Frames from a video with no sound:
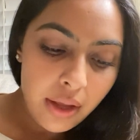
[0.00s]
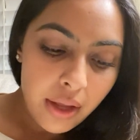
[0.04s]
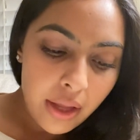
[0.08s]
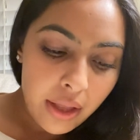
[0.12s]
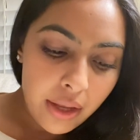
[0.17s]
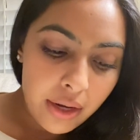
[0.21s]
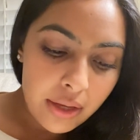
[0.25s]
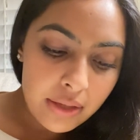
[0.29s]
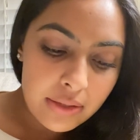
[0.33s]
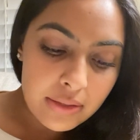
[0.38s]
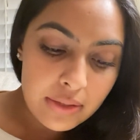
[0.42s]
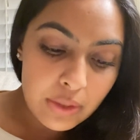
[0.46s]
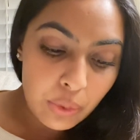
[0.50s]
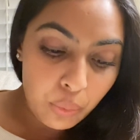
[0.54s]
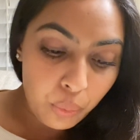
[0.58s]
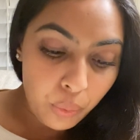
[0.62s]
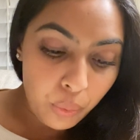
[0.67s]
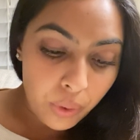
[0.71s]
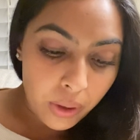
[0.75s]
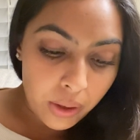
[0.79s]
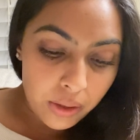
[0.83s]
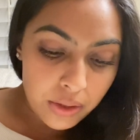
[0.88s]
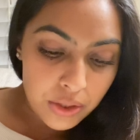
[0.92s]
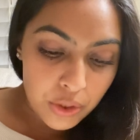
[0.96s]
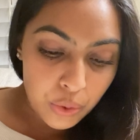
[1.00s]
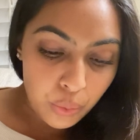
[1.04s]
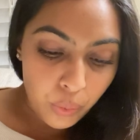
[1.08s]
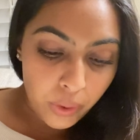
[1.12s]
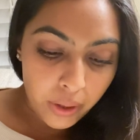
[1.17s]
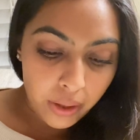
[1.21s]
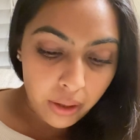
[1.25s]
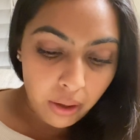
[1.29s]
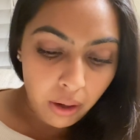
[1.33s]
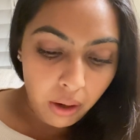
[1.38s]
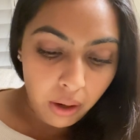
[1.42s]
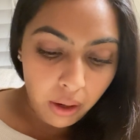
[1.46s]
It is the will to
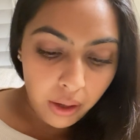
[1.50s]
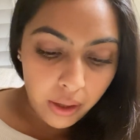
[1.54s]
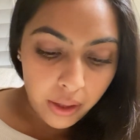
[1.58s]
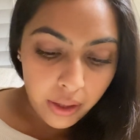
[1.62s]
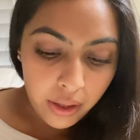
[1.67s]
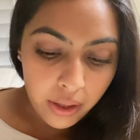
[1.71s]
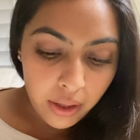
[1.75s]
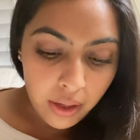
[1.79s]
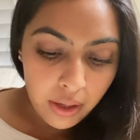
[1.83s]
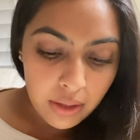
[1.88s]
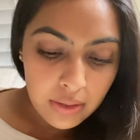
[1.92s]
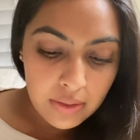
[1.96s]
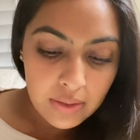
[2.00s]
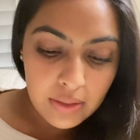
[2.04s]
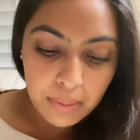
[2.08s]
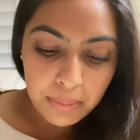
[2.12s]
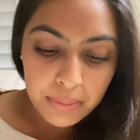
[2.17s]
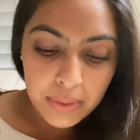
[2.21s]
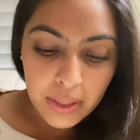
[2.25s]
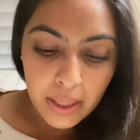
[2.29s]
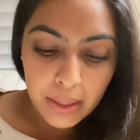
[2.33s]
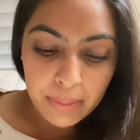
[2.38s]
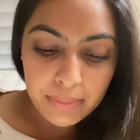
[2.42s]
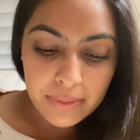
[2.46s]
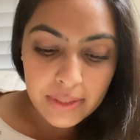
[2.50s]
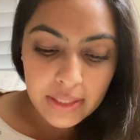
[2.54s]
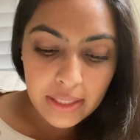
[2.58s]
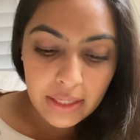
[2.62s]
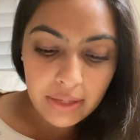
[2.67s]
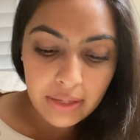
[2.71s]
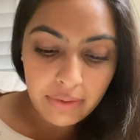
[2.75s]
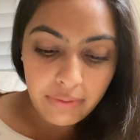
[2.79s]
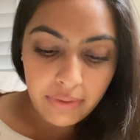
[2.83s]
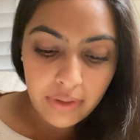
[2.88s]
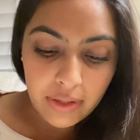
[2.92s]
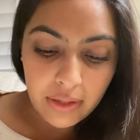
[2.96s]
work hard, sometimes
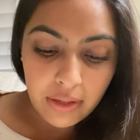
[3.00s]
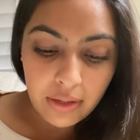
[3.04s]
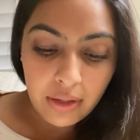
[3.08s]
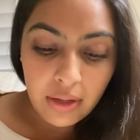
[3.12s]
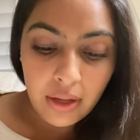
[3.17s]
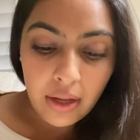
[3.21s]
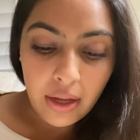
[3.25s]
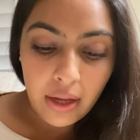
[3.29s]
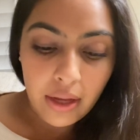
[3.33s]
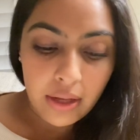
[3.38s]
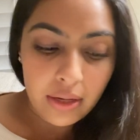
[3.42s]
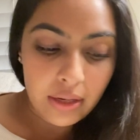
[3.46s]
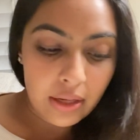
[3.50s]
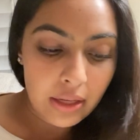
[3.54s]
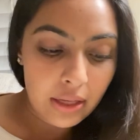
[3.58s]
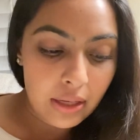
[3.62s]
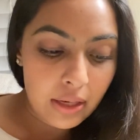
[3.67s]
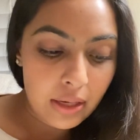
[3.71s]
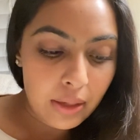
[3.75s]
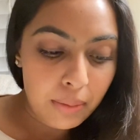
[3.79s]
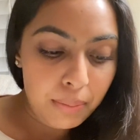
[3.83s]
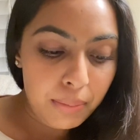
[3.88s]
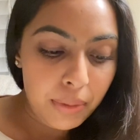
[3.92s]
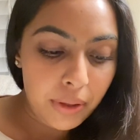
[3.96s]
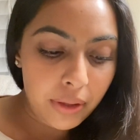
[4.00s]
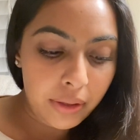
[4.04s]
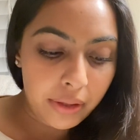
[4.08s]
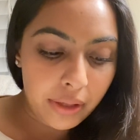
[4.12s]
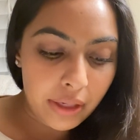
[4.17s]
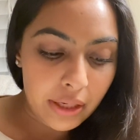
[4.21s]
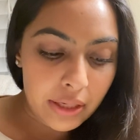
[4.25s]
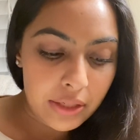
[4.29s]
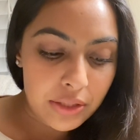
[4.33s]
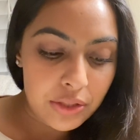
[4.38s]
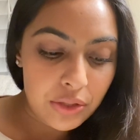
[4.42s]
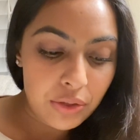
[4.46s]
even an
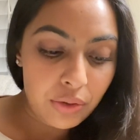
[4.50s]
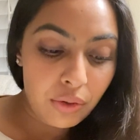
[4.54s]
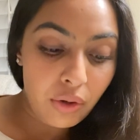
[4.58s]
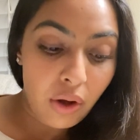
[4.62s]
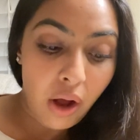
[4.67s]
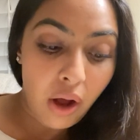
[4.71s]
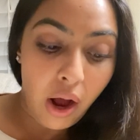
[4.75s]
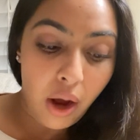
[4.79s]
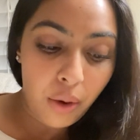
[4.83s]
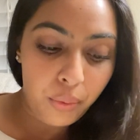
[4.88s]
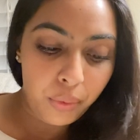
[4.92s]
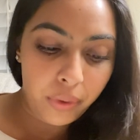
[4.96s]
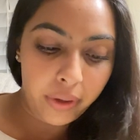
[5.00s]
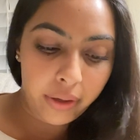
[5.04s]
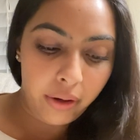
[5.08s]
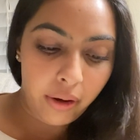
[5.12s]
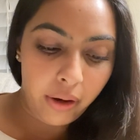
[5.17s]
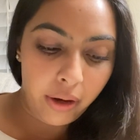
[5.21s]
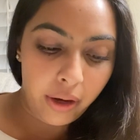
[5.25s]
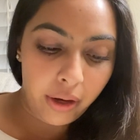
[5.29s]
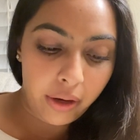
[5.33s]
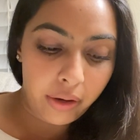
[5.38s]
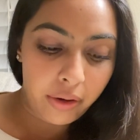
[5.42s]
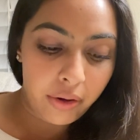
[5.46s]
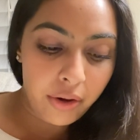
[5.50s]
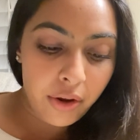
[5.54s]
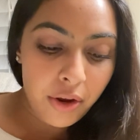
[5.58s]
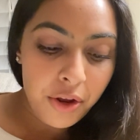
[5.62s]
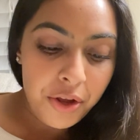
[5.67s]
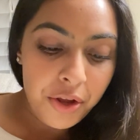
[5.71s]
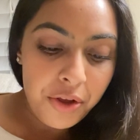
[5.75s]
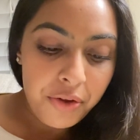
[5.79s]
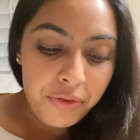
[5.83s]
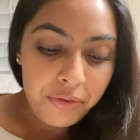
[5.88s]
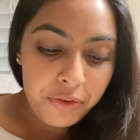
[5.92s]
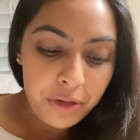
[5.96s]
inability to not work hard,
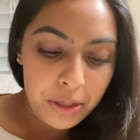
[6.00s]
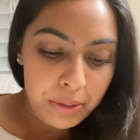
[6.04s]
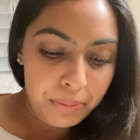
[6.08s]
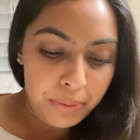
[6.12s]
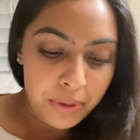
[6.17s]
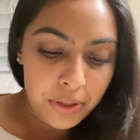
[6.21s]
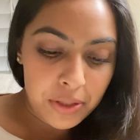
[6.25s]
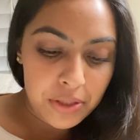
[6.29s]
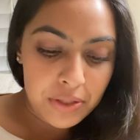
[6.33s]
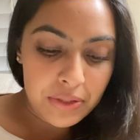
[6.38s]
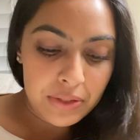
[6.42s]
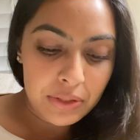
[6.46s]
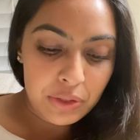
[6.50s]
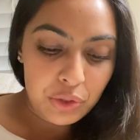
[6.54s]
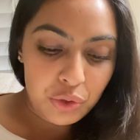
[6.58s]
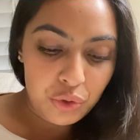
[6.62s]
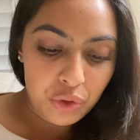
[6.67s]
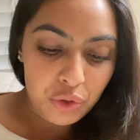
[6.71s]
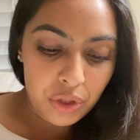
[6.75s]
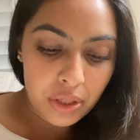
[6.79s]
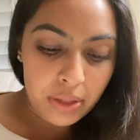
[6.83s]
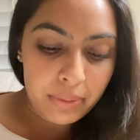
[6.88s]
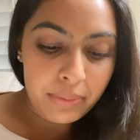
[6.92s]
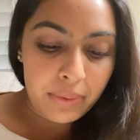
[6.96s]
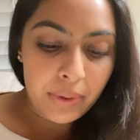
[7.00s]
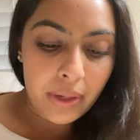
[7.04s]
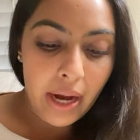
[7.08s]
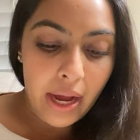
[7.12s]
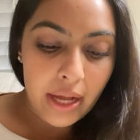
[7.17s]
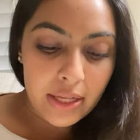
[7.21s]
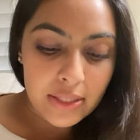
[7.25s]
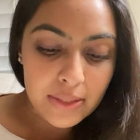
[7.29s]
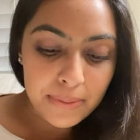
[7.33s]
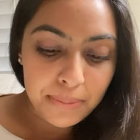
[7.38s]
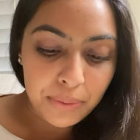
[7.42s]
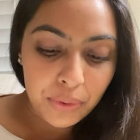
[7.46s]
for a personal dream or
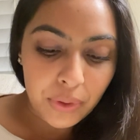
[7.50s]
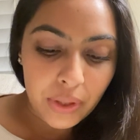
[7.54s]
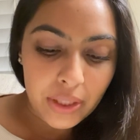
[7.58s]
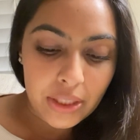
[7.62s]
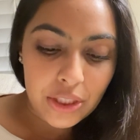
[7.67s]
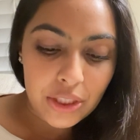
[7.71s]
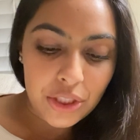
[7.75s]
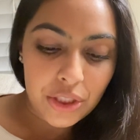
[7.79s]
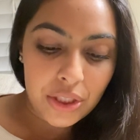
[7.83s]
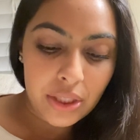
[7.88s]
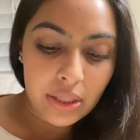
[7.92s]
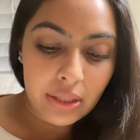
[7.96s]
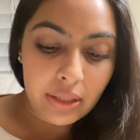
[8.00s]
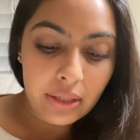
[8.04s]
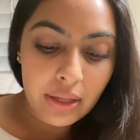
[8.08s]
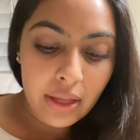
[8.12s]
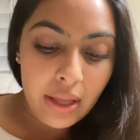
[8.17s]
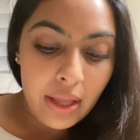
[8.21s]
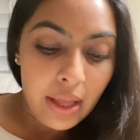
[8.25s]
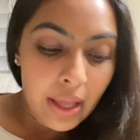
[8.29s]
aspiration.